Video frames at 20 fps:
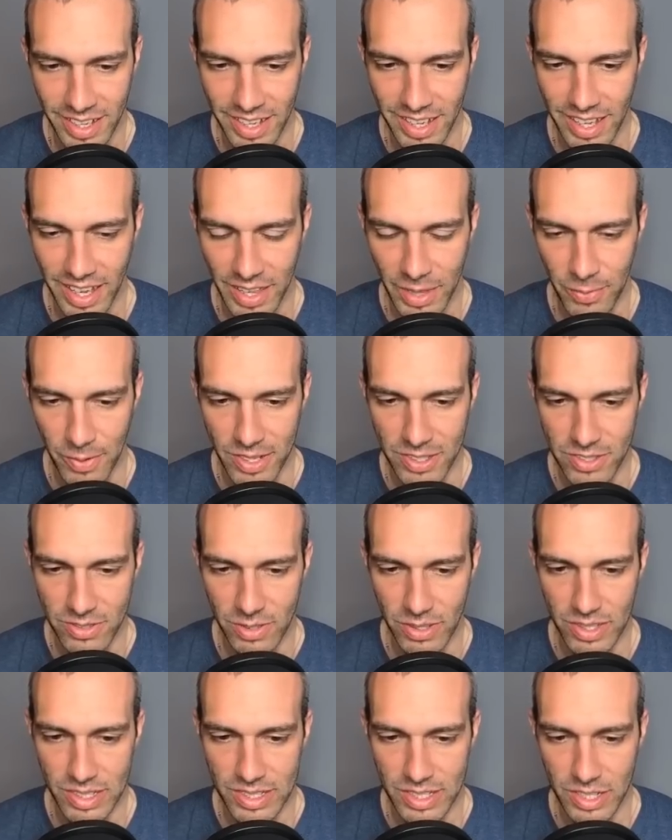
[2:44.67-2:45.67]
Otherwise, throw
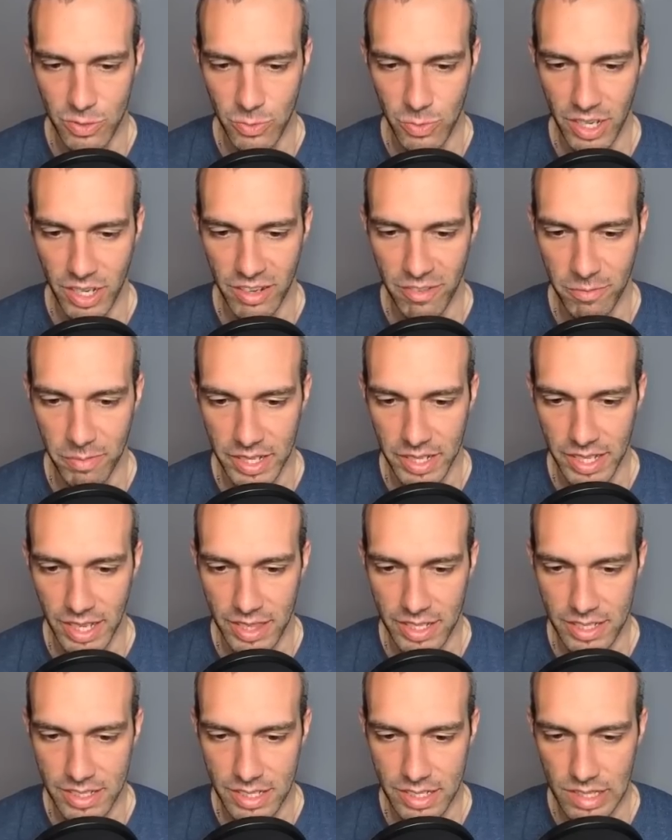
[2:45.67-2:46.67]
the Sludge Wave. But yeah,
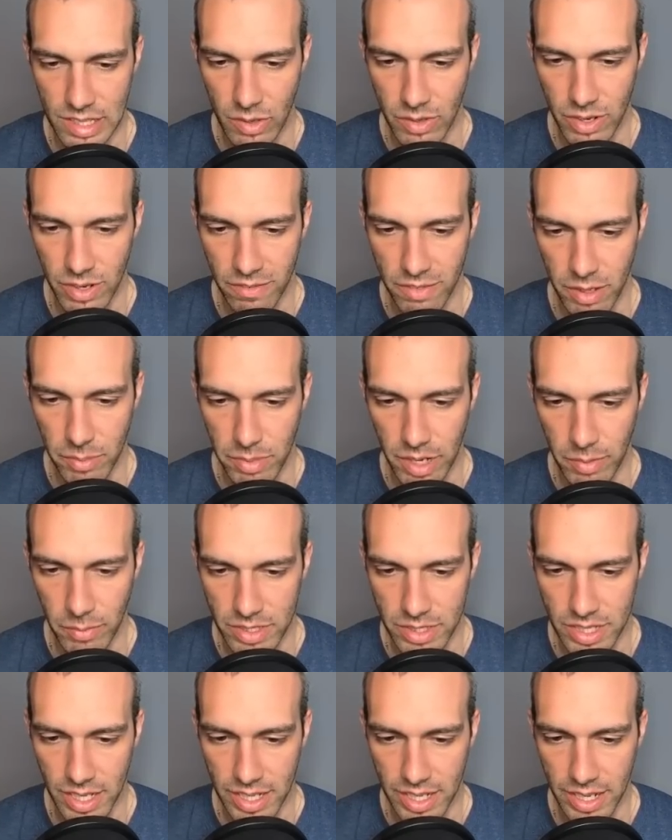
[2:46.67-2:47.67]
this is low enough that Brine will
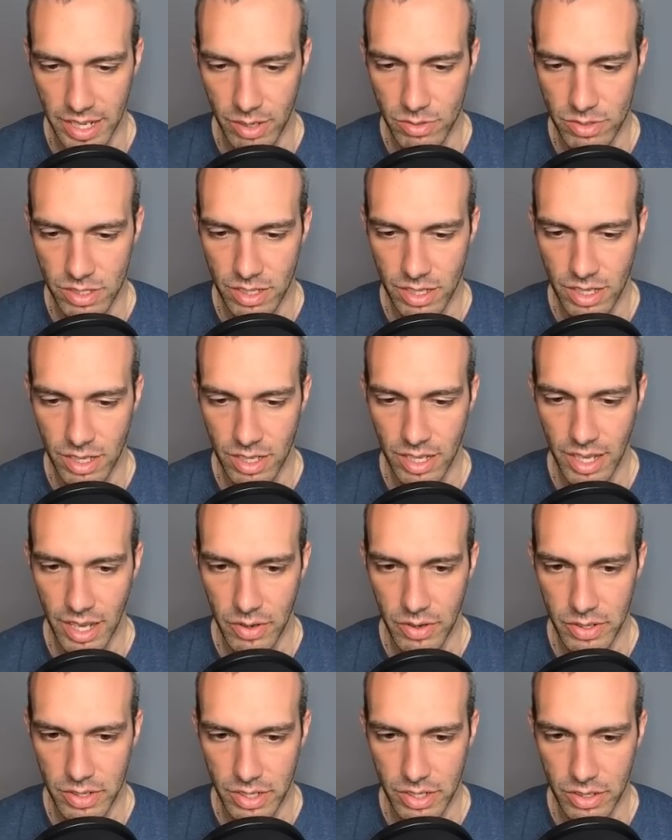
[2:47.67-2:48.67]
take it out. Out
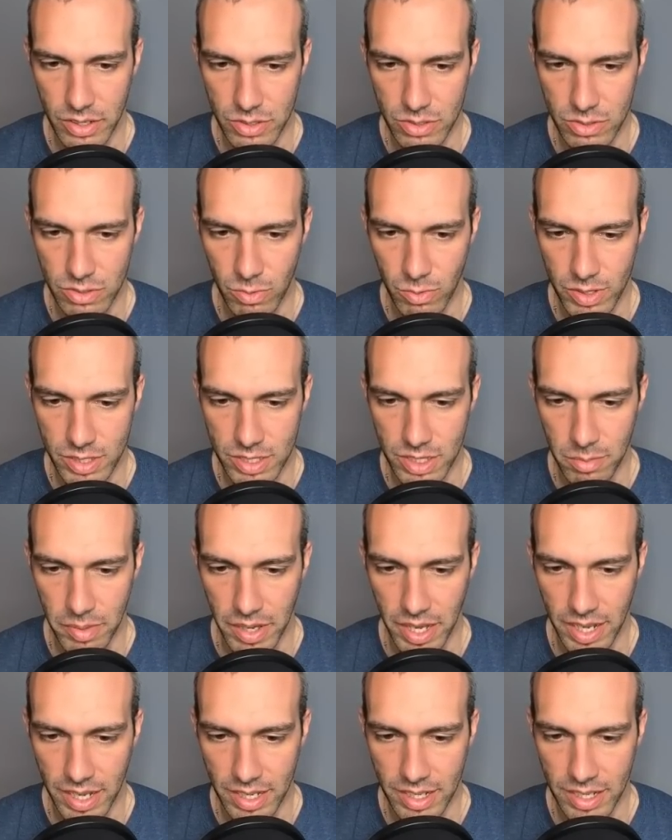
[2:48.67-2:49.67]
it goes. What's in the
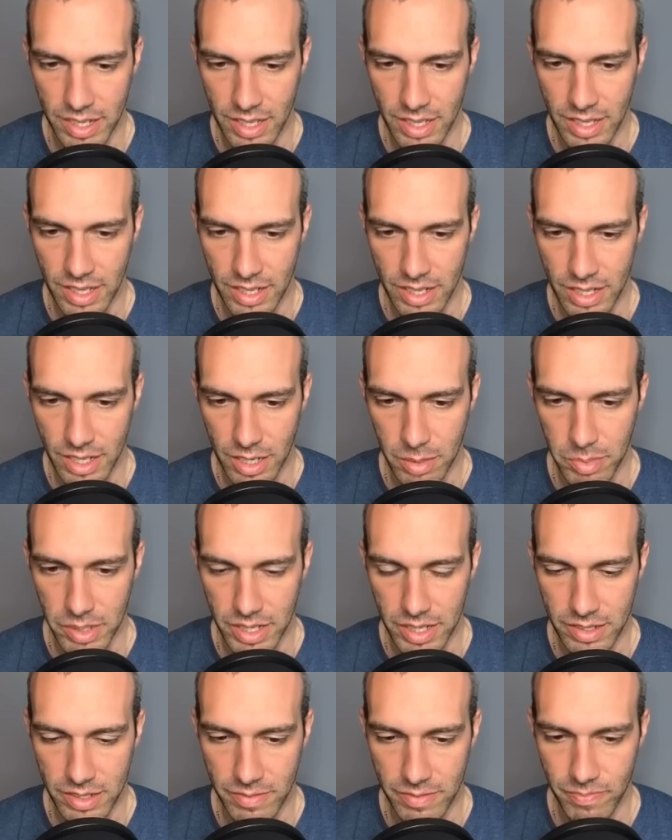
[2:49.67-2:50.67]
back?
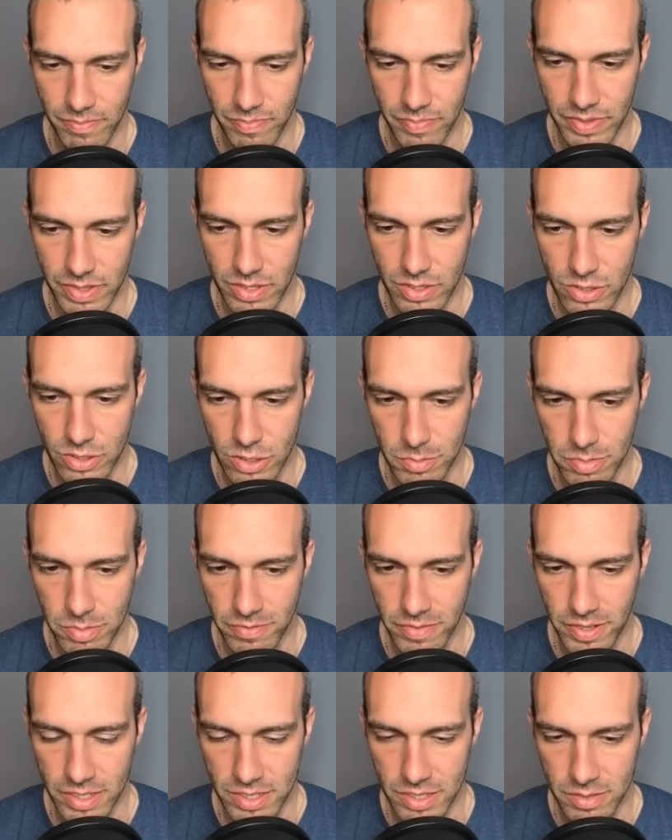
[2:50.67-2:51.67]
Carbink. Super
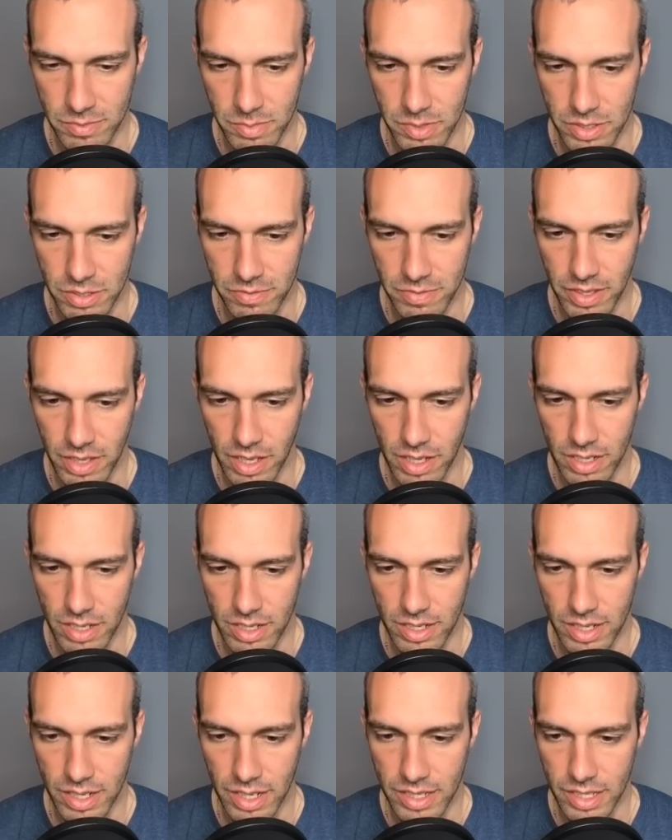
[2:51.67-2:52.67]
effective move
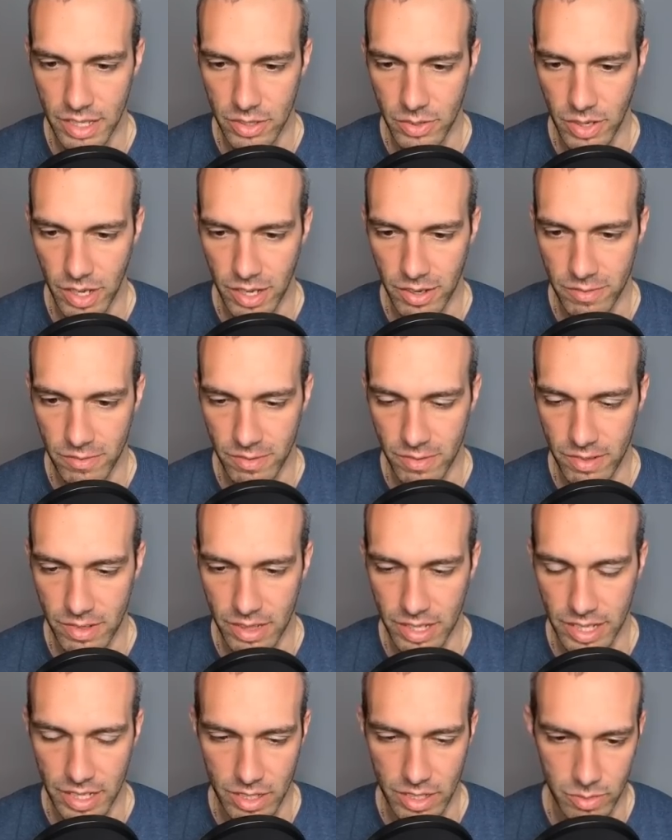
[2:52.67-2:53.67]
here. And then you have
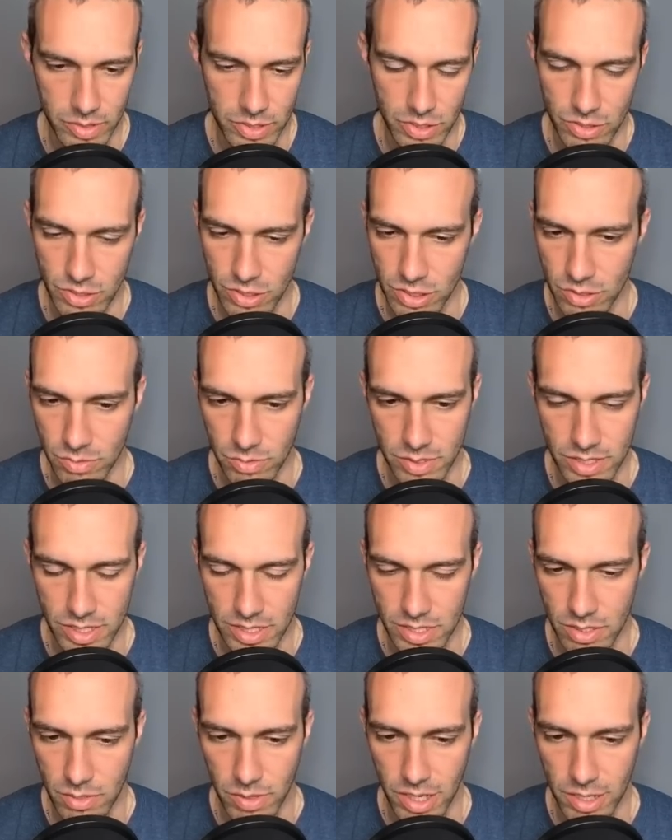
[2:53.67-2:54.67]
Claydol, which will just resist
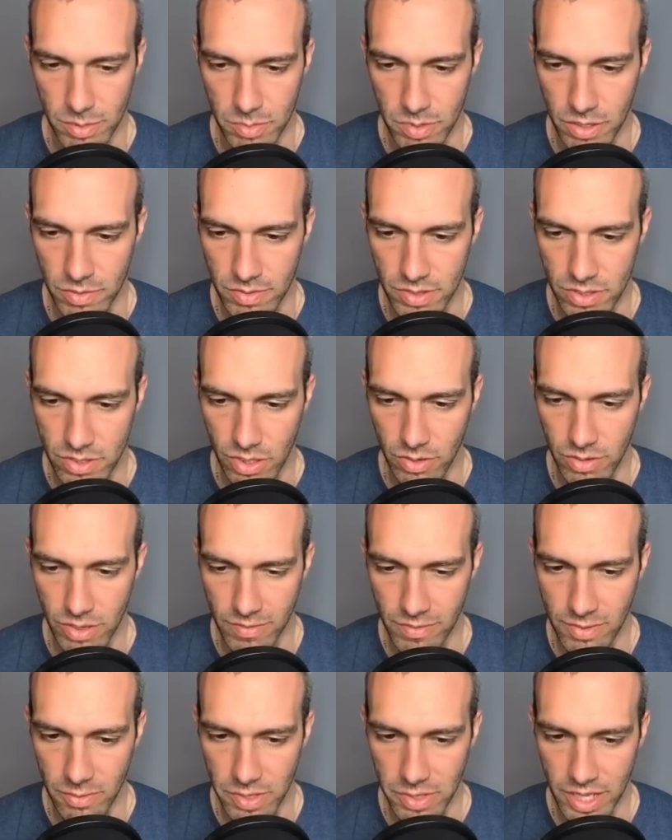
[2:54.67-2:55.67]
the rock moves. So
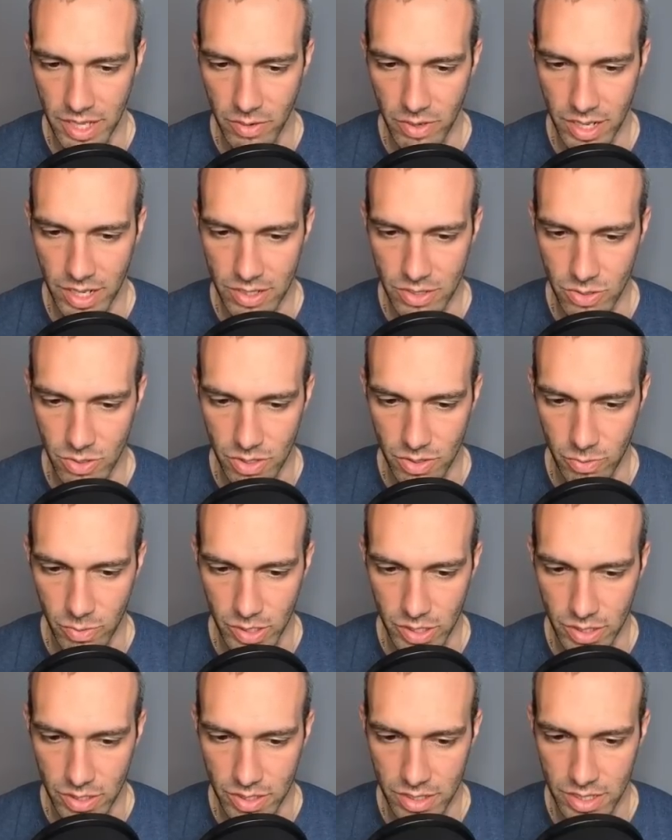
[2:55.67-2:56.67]
even without any sort of
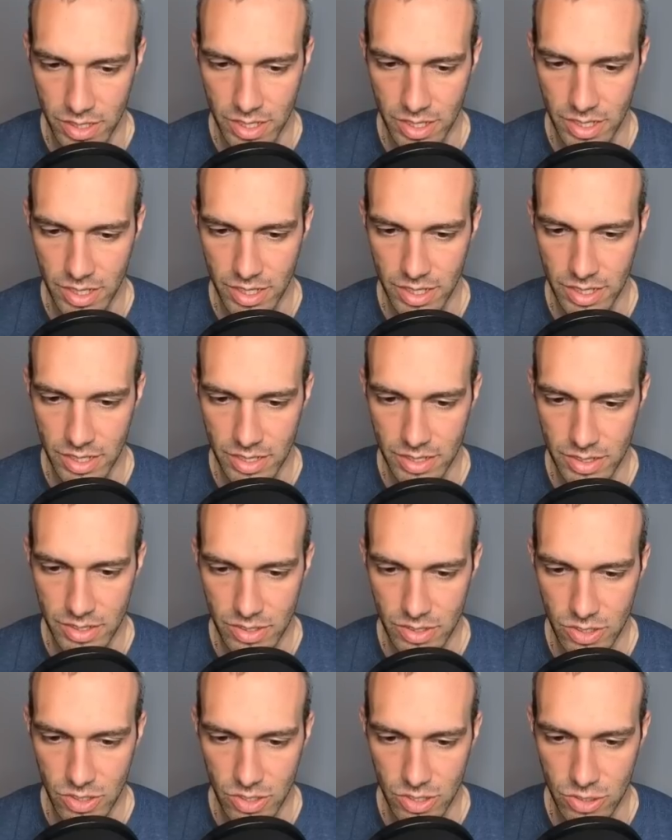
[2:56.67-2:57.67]
real
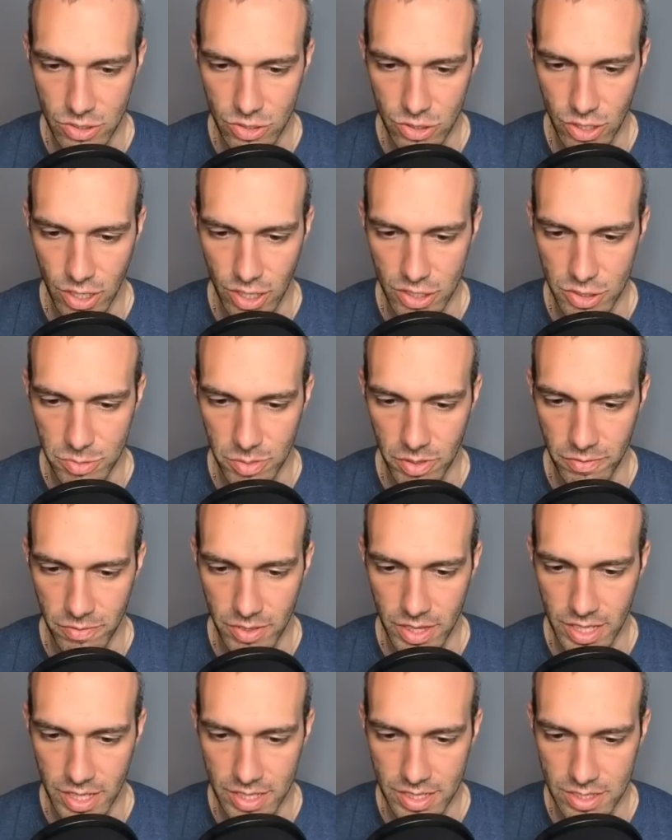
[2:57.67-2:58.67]
good charge move for
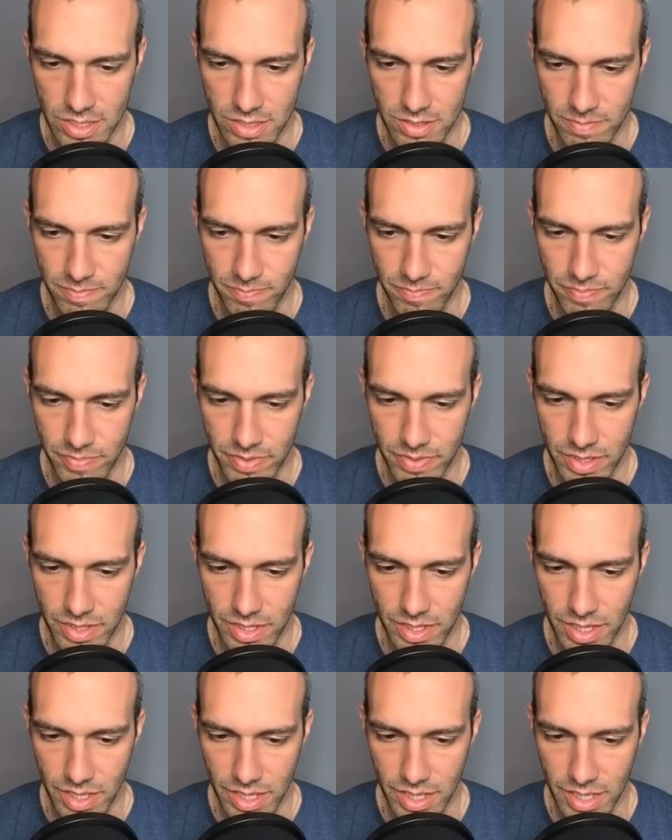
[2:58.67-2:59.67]
this,
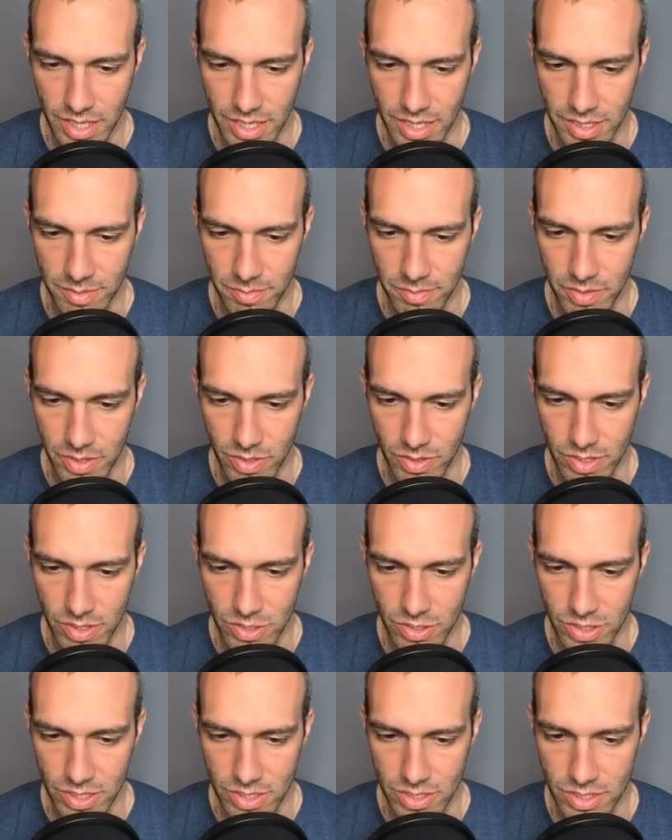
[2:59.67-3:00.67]
you can
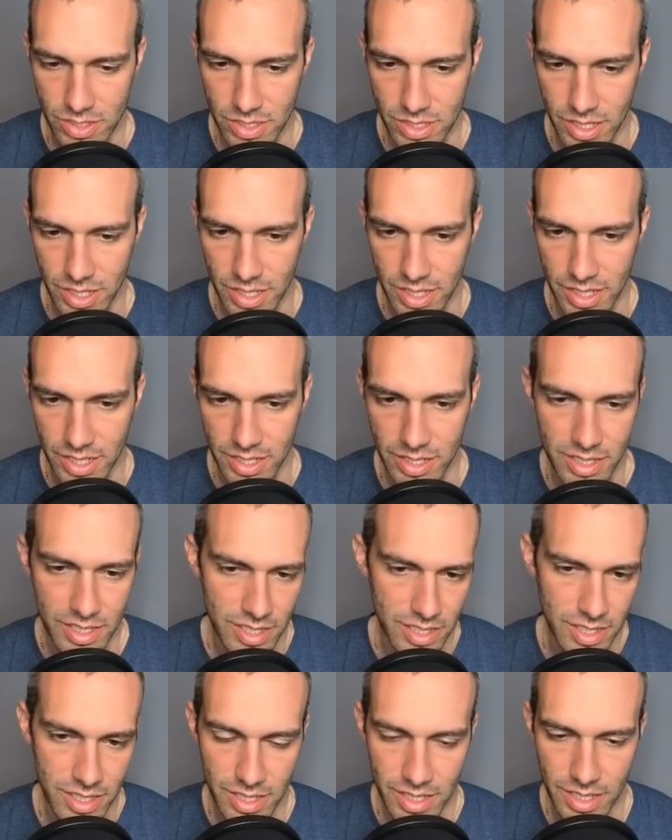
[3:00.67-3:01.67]
just
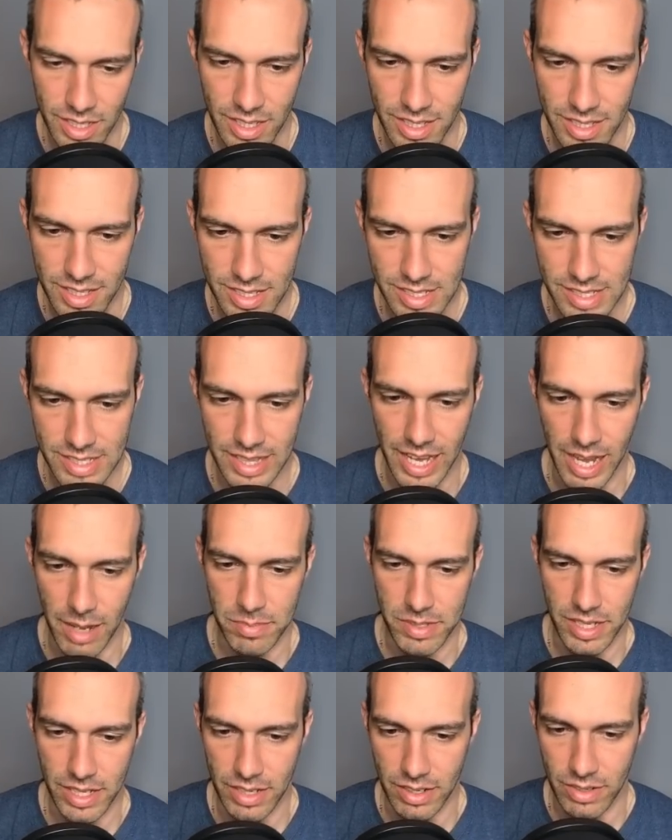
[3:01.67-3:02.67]
slap
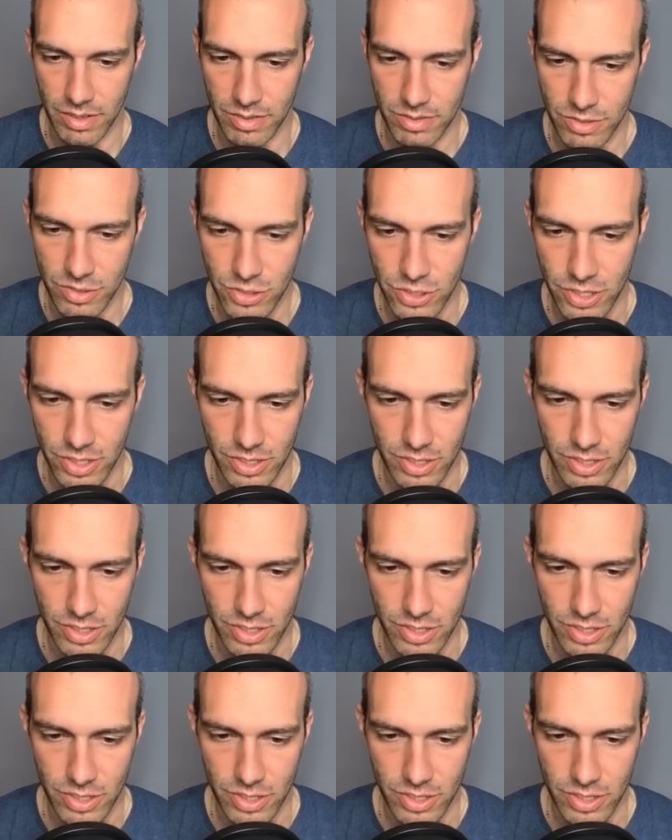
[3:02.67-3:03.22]
down, shield their